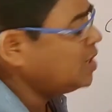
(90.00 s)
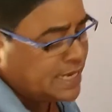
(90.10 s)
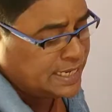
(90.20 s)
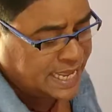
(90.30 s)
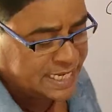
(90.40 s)
the
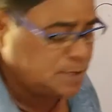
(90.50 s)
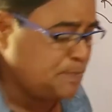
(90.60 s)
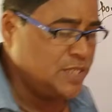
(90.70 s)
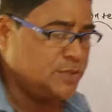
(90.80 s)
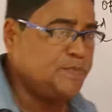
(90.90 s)
indirect
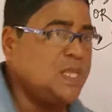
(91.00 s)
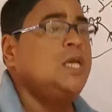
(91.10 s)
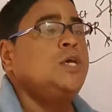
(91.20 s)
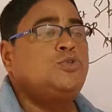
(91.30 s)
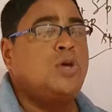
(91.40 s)
speech.
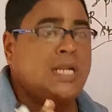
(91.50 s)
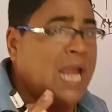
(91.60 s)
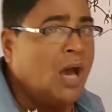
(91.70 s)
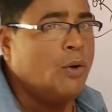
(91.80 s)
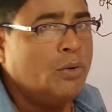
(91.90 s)
So
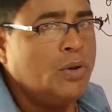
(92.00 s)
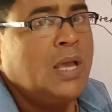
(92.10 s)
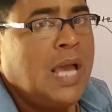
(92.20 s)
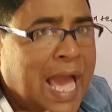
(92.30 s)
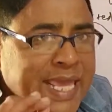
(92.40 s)
now
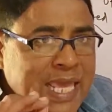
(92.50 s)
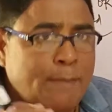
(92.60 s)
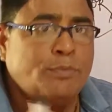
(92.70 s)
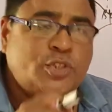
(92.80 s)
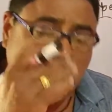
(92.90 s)
I
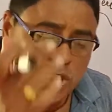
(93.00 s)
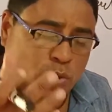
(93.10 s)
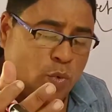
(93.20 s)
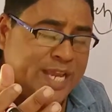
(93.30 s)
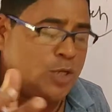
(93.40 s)
am just
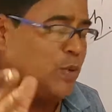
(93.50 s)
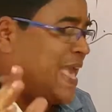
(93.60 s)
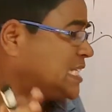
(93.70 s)
going to